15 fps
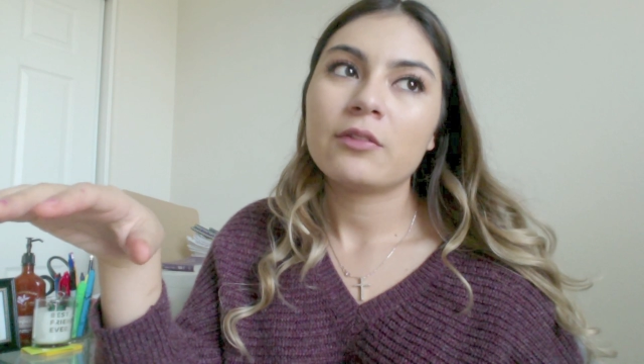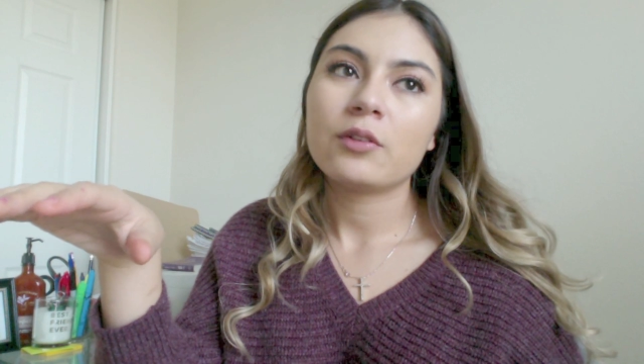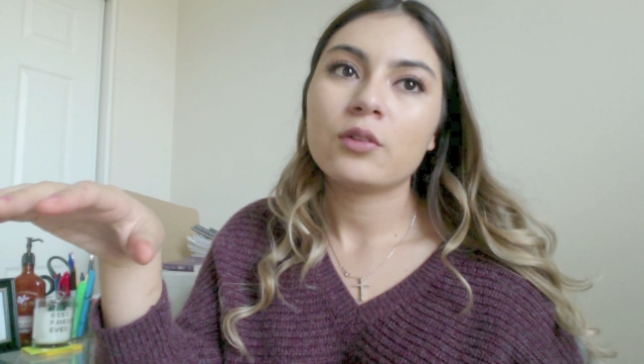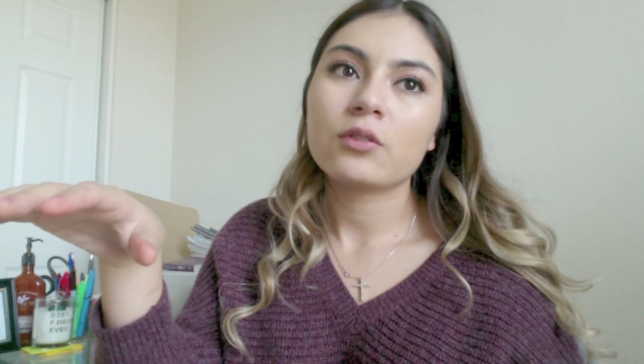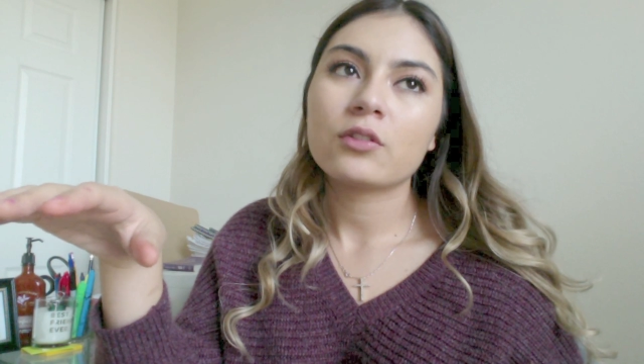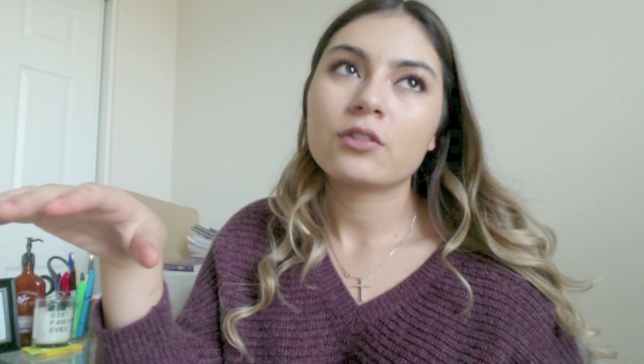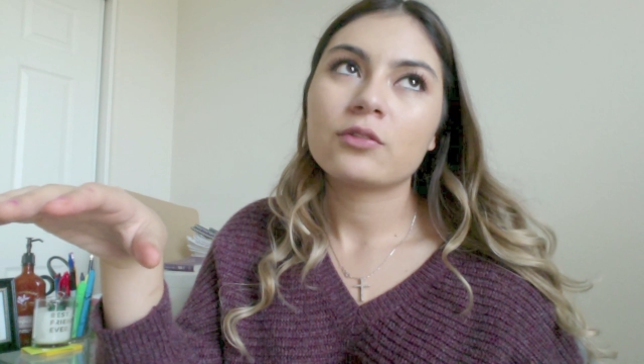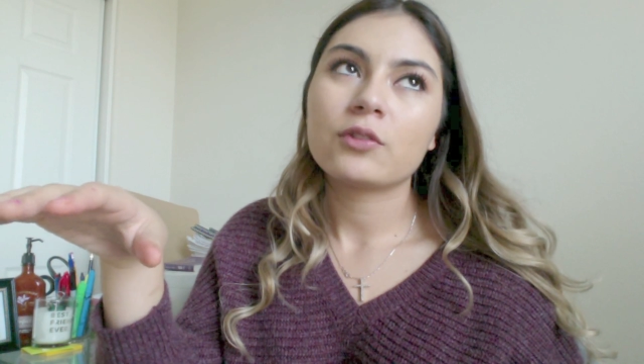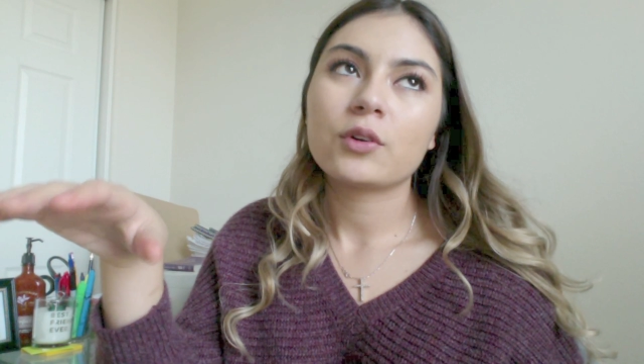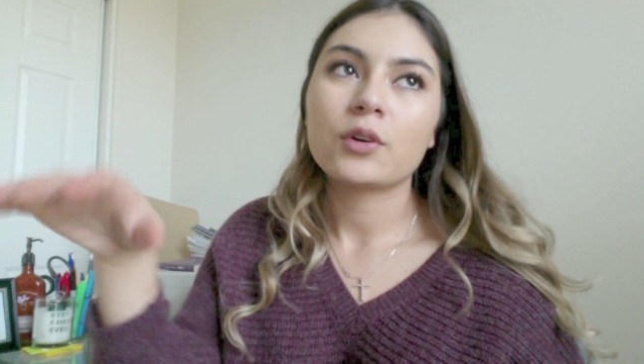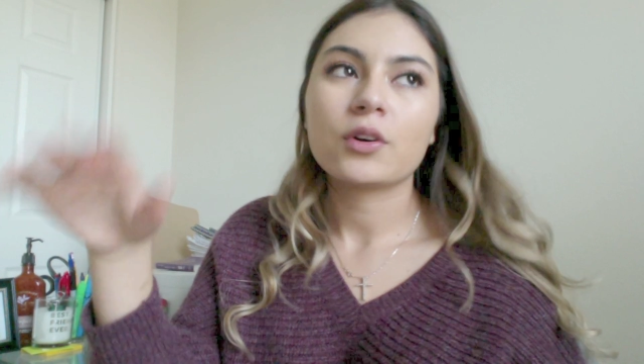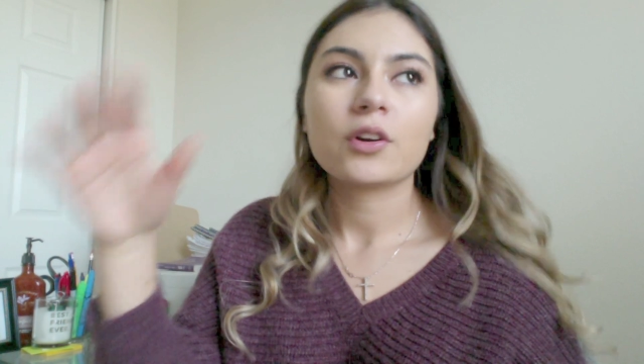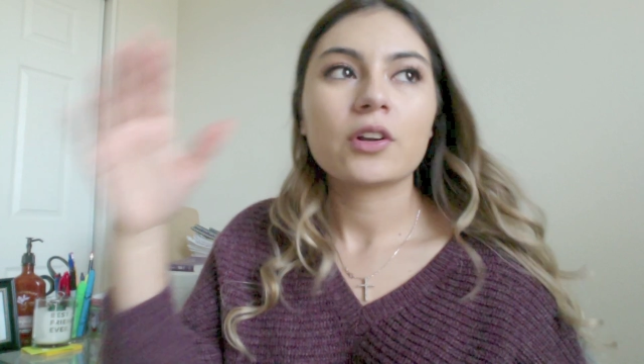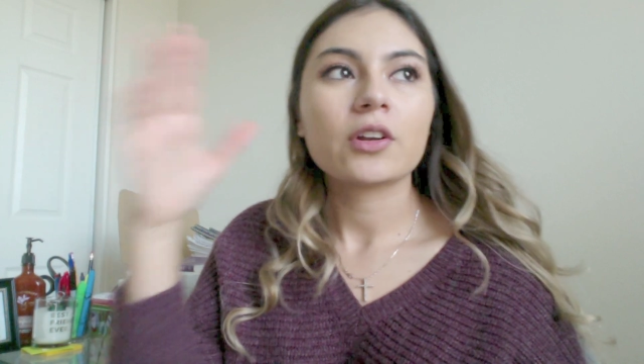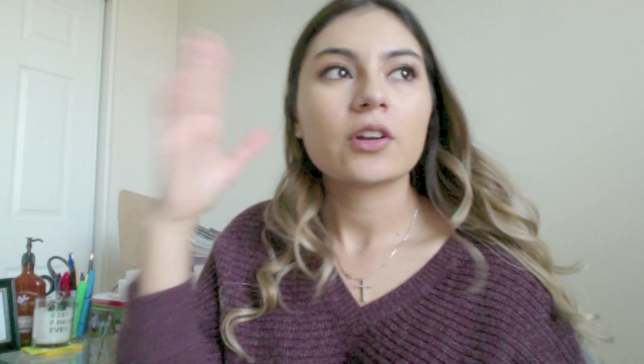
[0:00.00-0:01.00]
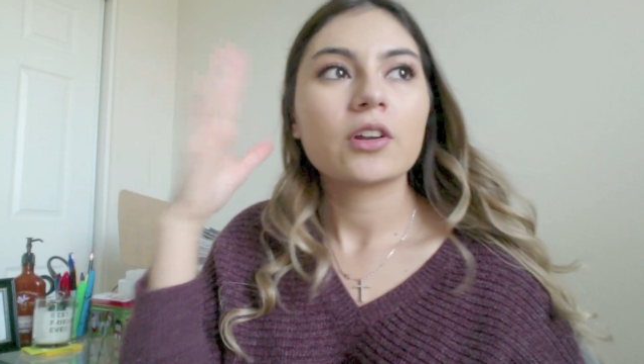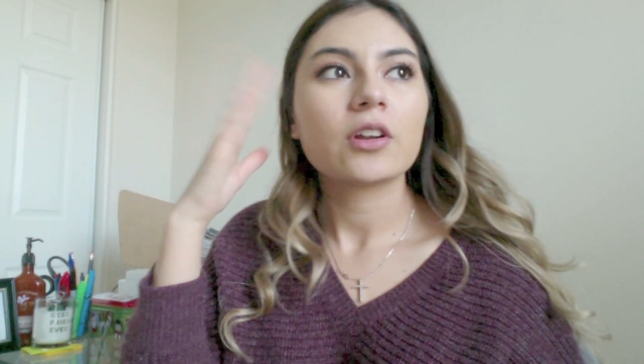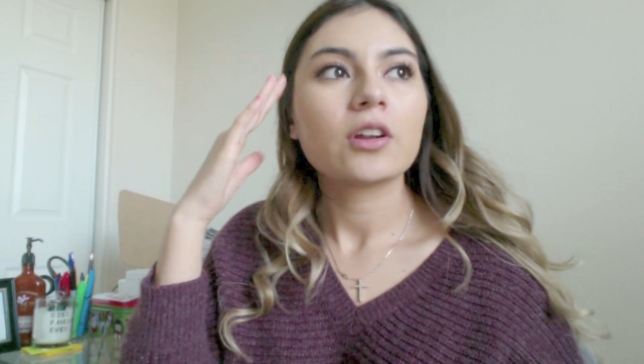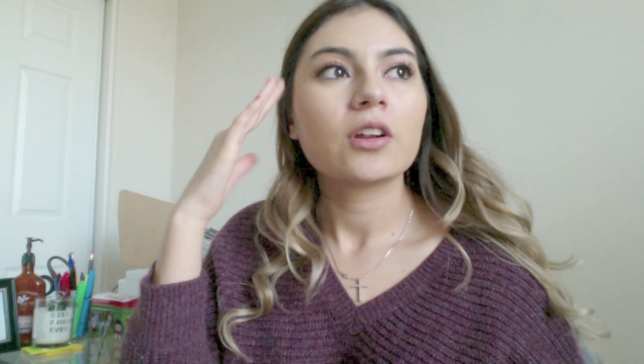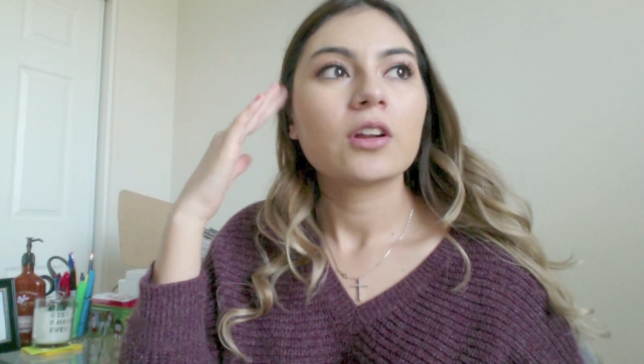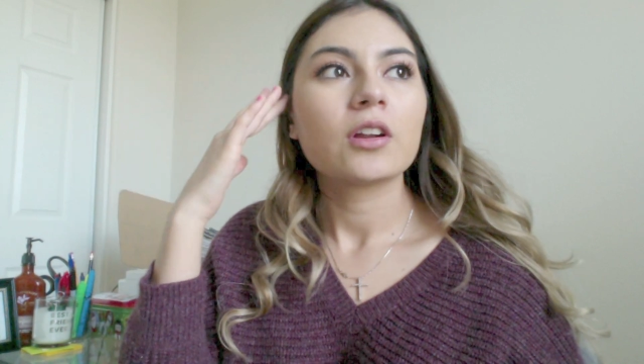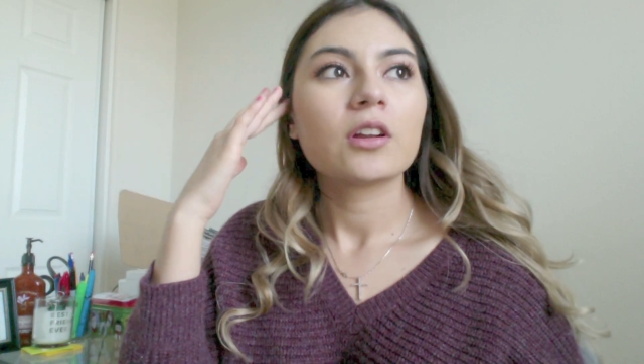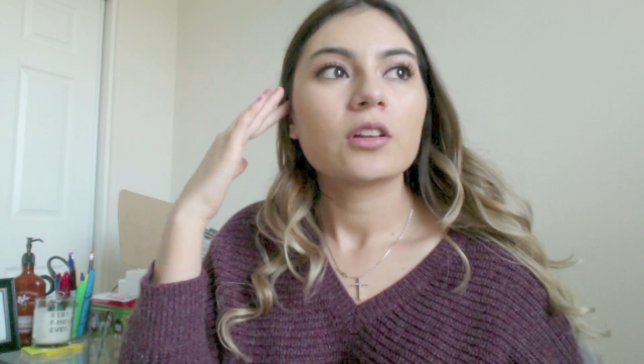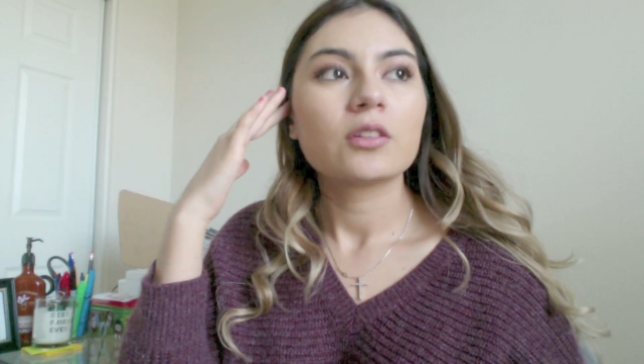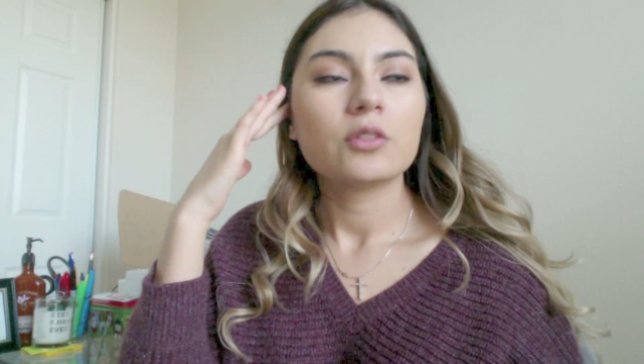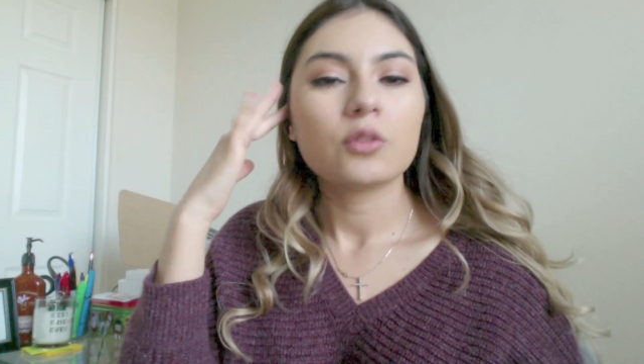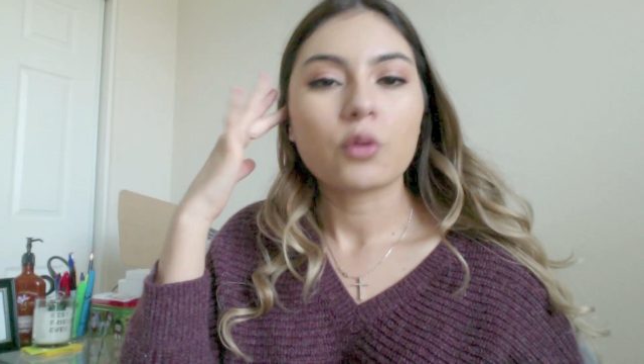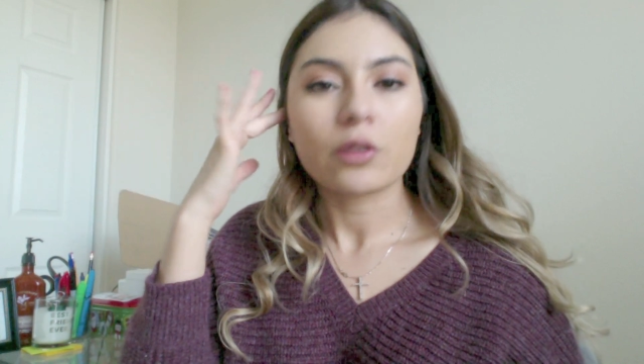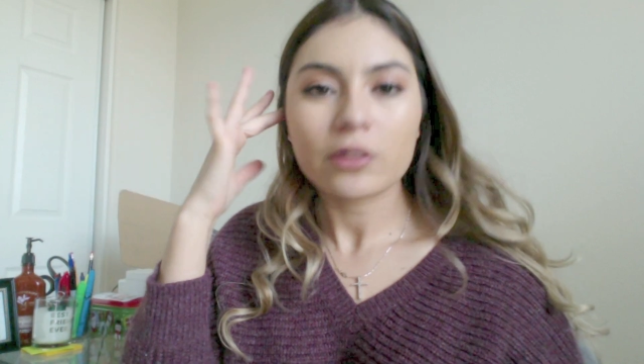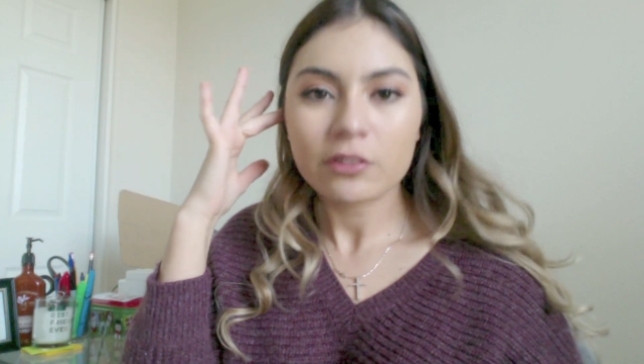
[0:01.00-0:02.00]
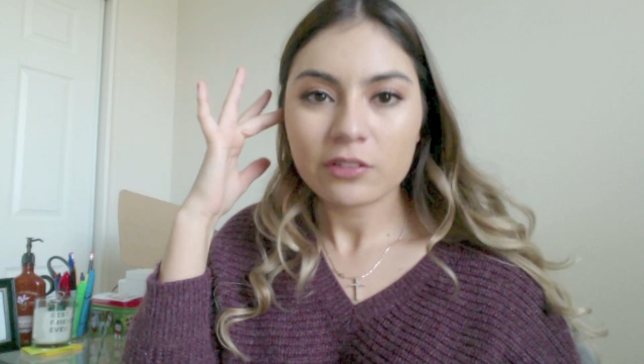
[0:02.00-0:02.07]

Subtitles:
for noise